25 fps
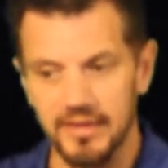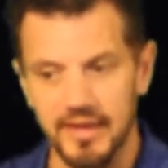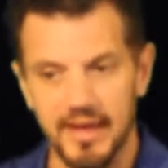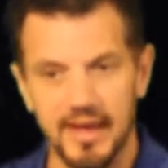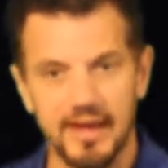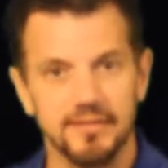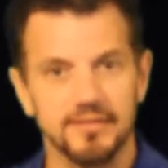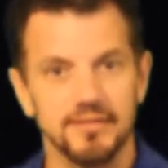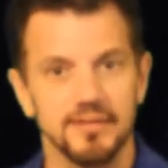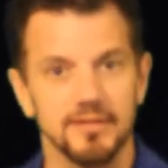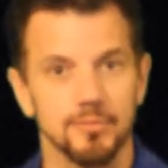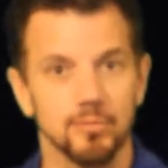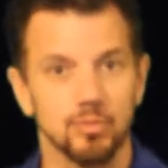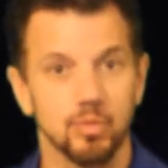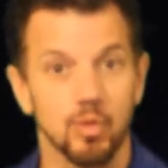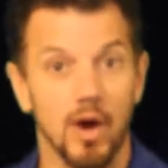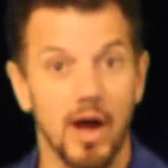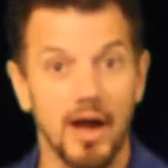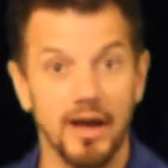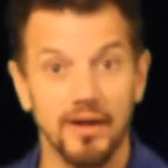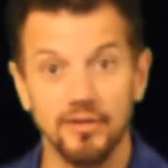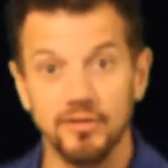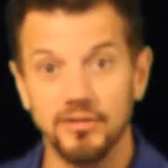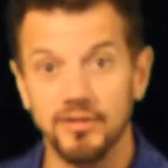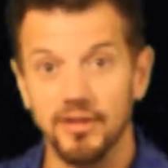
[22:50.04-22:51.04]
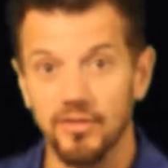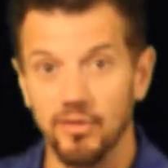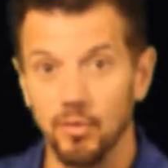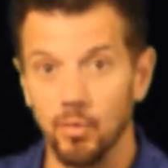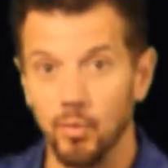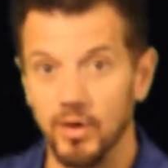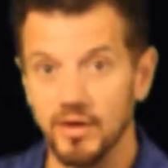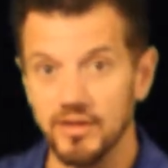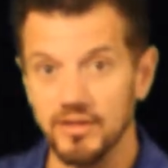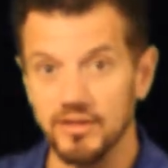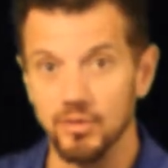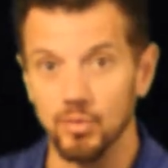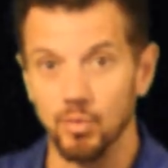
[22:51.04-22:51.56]
exit prior to the
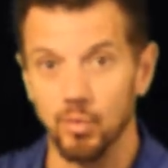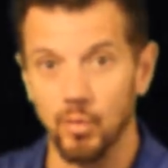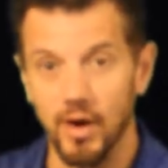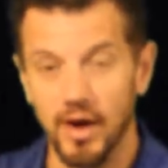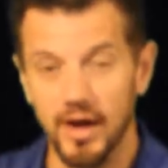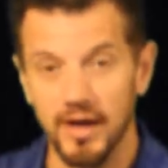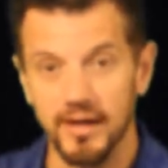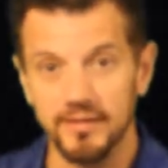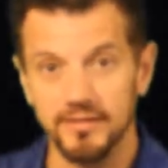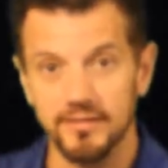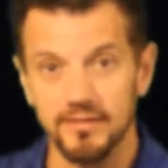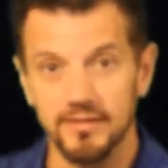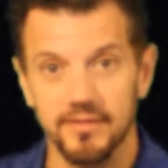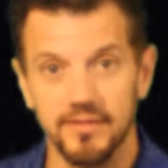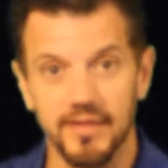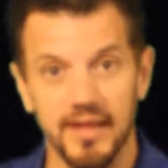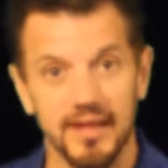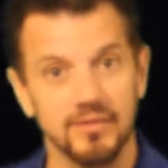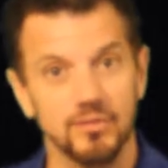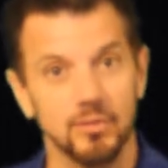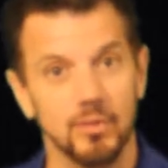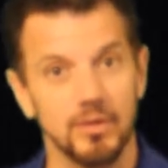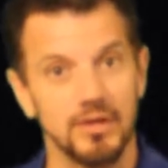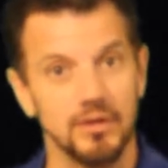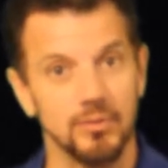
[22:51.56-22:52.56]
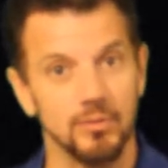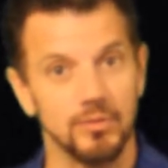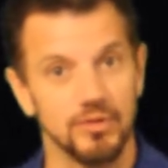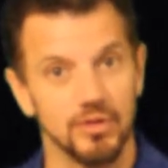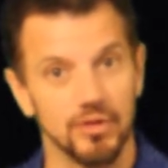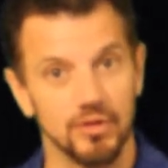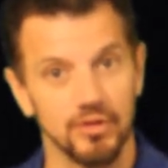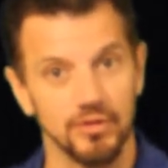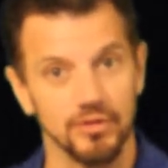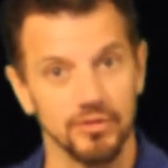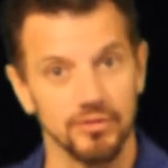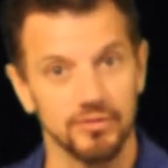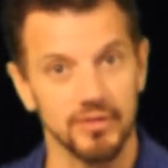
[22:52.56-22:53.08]
one you want, that's when you would
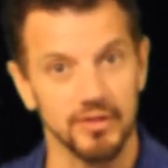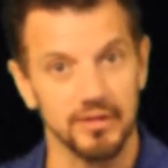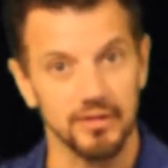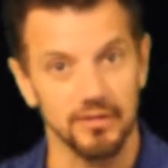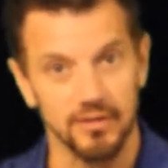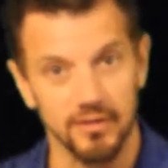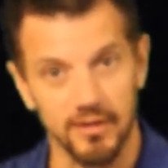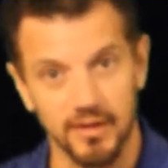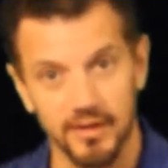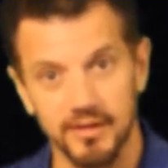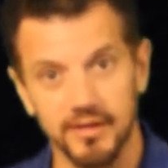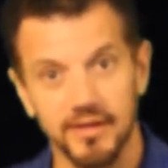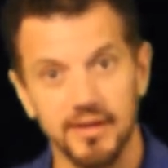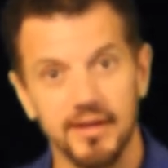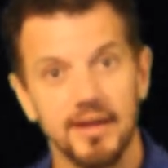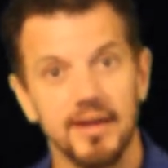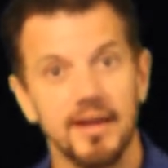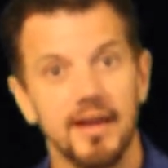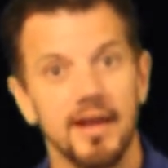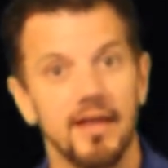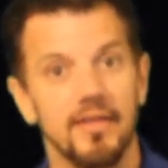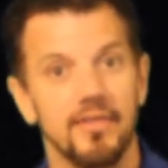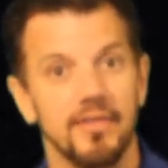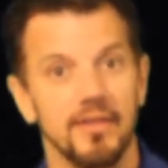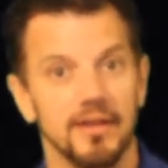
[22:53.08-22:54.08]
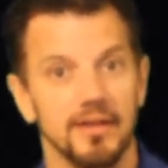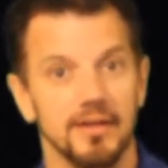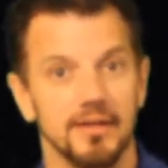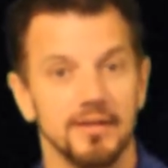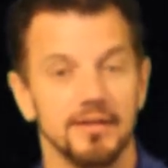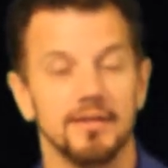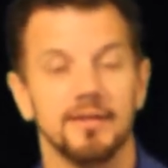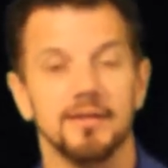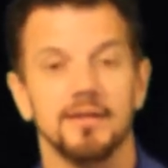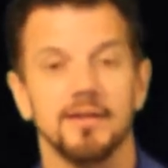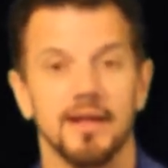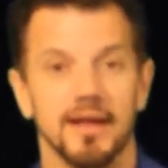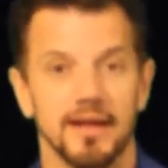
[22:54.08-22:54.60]
turn your signal on and then
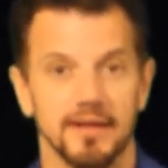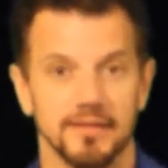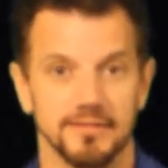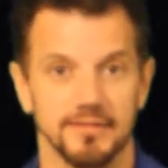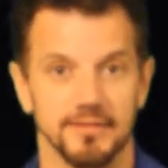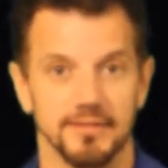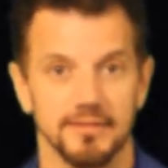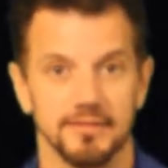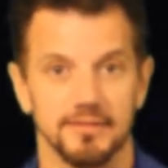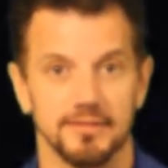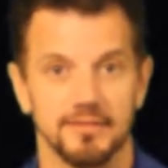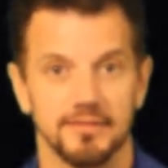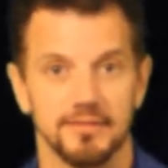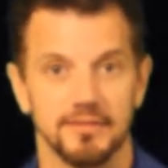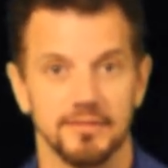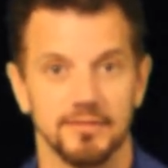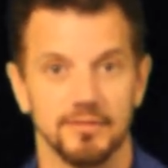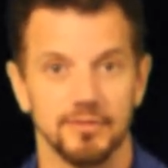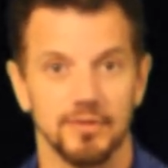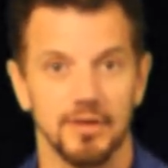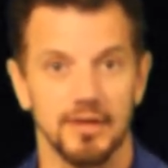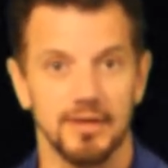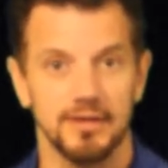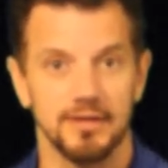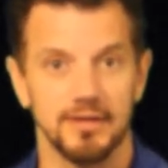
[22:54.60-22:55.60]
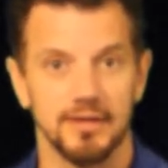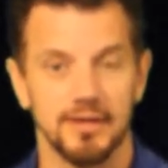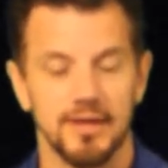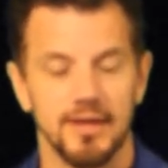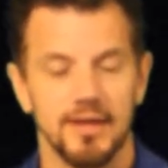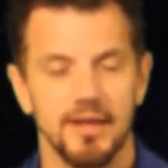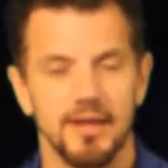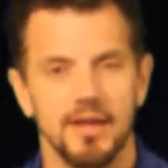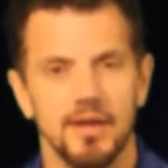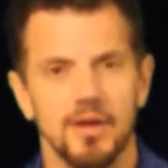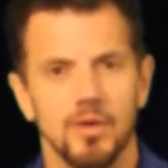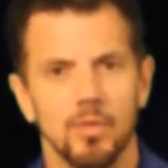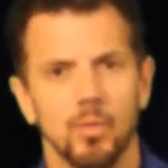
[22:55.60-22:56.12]
exit, okay?
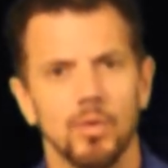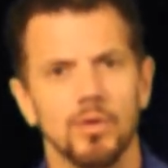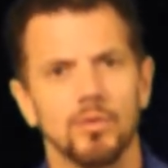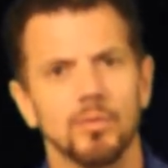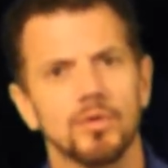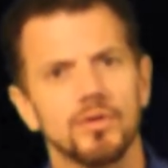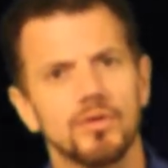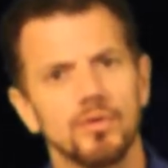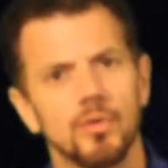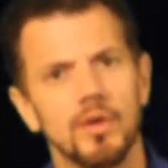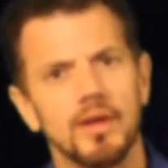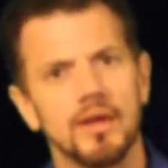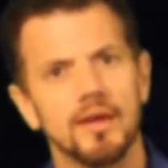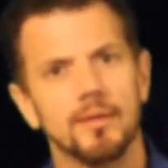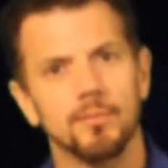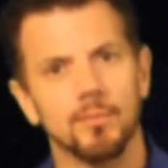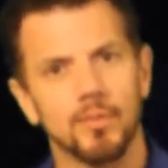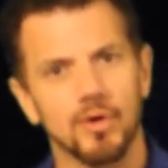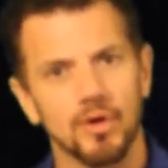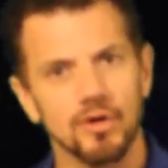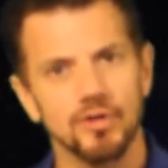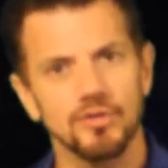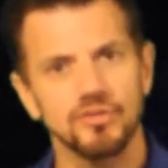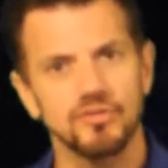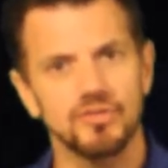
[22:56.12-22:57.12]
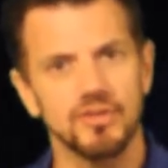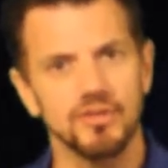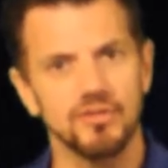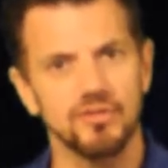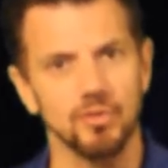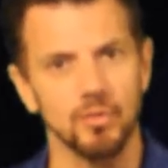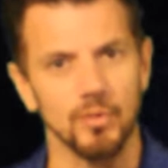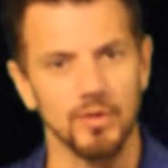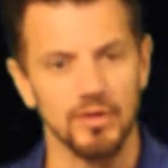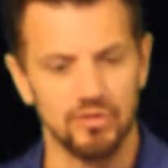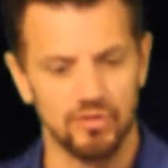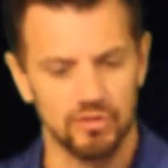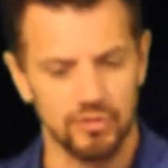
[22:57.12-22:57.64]
When we're doing a merge
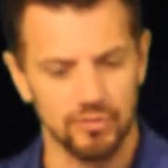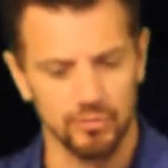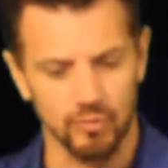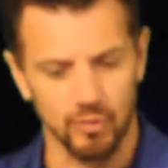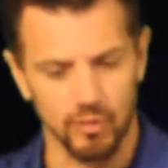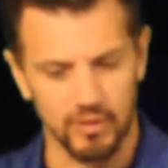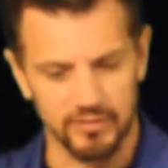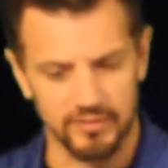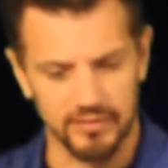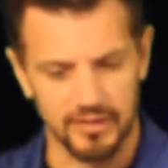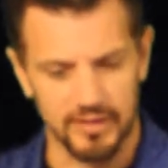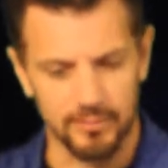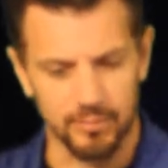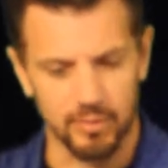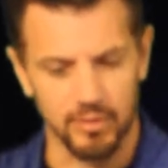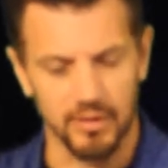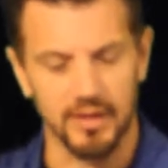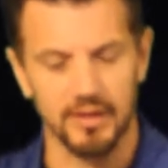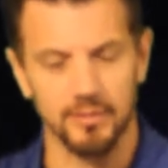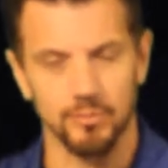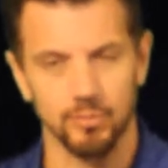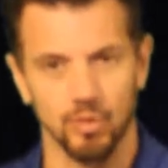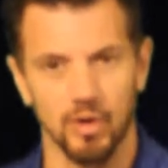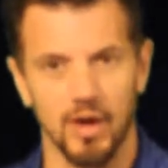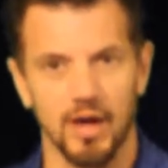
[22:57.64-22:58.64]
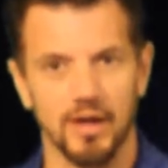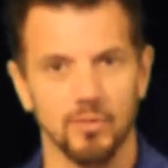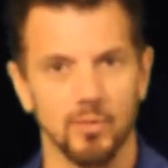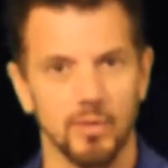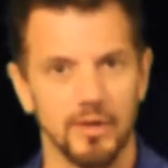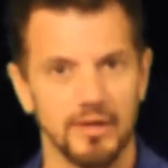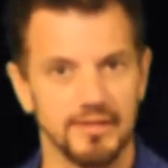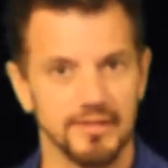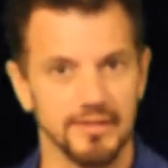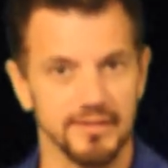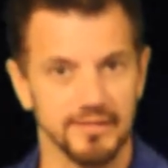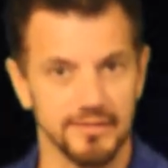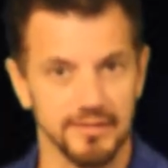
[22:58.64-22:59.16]
situation, for example, on
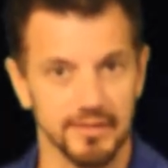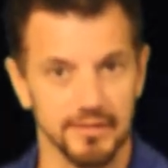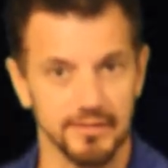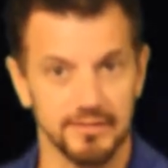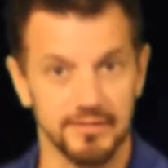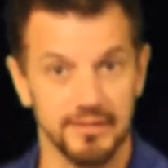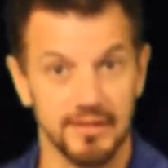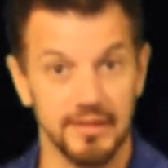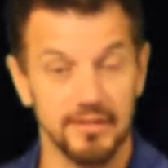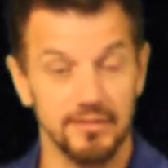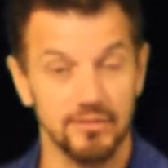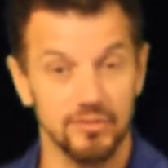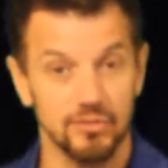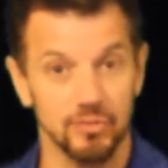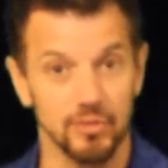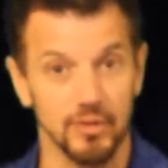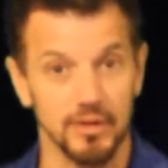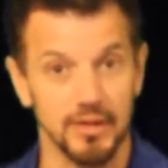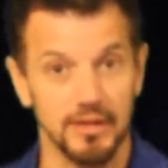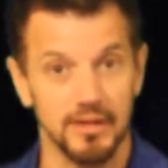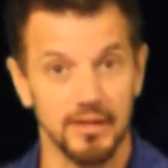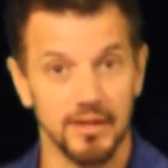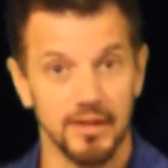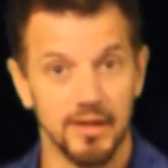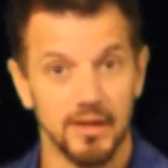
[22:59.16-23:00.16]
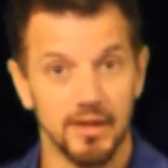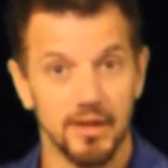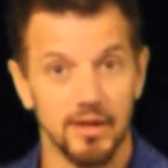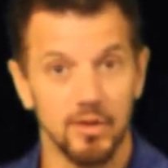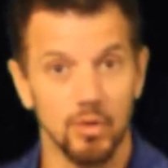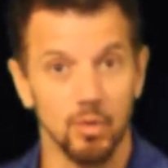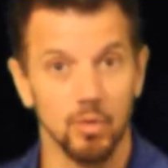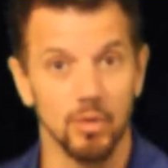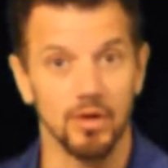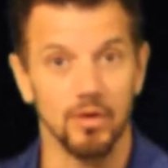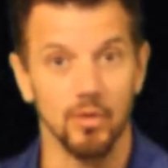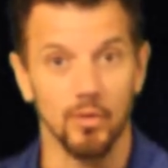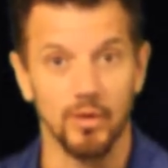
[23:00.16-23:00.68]
Broadway to 16th Street,
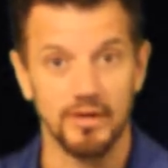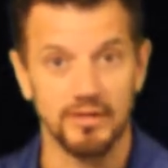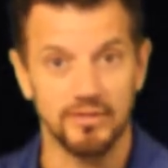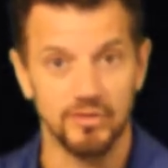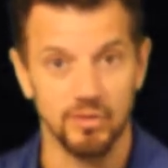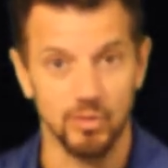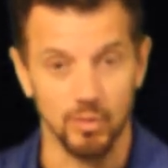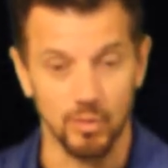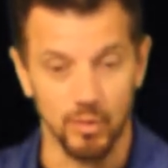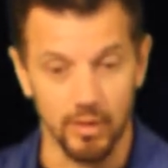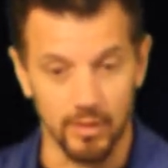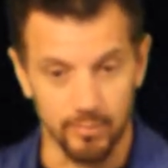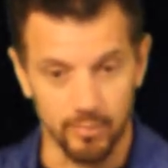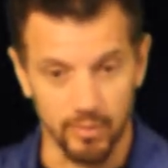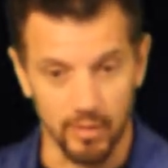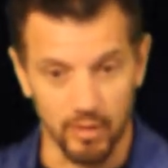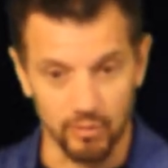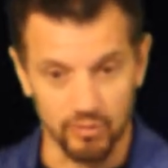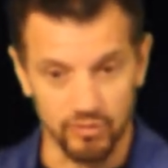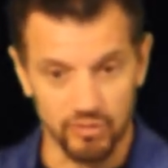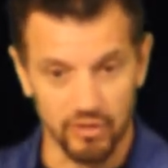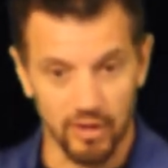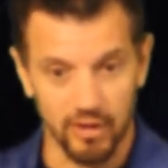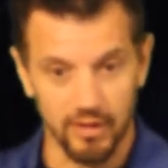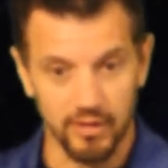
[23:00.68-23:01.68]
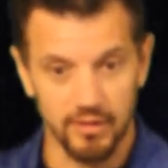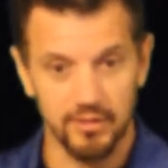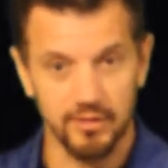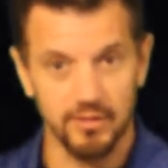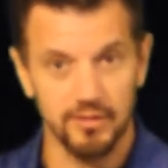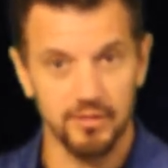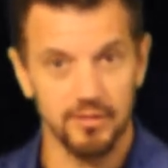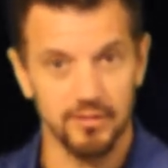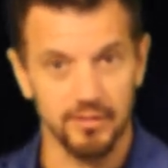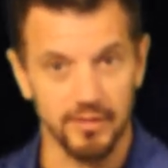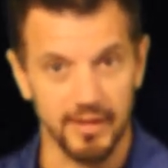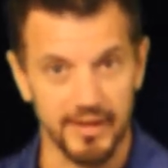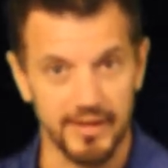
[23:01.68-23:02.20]
we're going to approach our
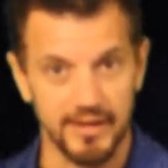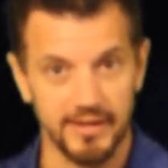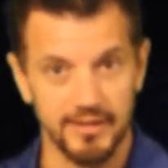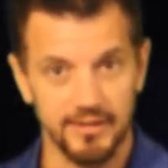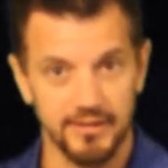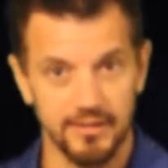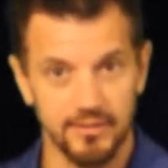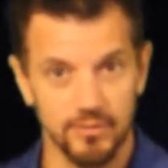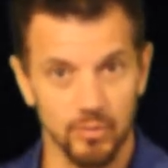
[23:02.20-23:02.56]
lane,